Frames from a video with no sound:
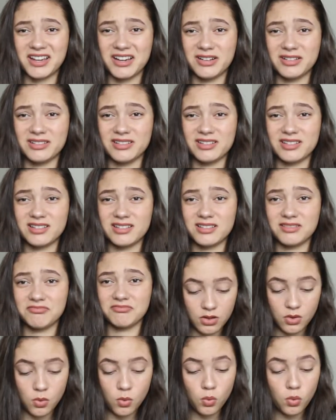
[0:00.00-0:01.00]
else.
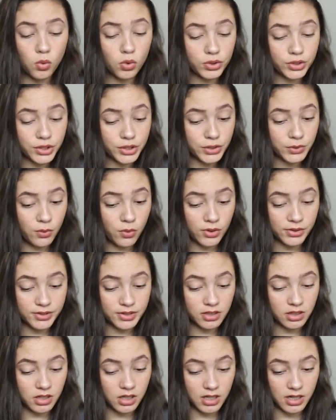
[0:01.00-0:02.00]
What do you want
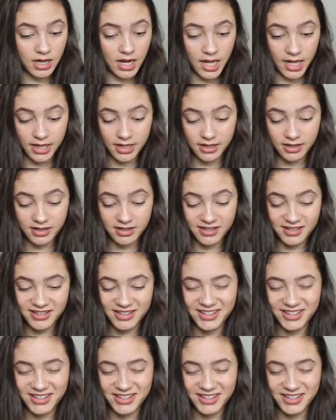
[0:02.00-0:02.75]
to look like?